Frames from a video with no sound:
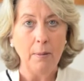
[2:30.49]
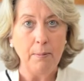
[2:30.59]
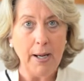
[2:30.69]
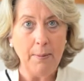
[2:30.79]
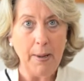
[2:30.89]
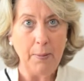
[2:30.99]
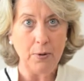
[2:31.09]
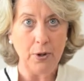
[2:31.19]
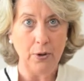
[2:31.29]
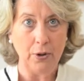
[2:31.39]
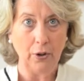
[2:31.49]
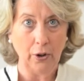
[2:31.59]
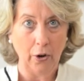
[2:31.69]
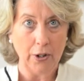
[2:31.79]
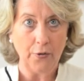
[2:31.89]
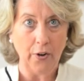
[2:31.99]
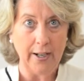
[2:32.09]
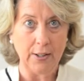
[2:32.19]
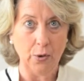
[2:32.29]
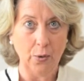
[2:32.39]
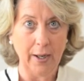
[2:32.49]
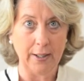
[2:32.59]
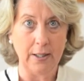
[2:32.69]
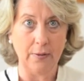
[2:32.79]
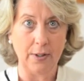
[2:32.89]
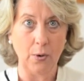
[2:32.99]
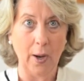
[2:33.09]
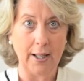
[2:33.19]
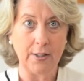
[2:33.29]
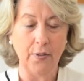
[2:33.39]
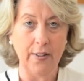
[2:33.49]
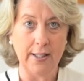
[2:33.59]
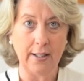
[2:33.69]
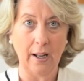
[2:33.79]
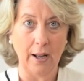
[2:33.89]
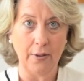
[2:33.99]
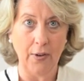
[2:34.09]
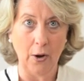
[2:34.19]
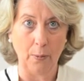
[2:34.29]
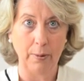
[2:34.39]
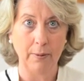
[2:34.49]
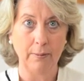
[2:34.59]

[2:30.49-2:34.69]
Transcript: Many people turn to close friends or relatives to ask for this kind of help.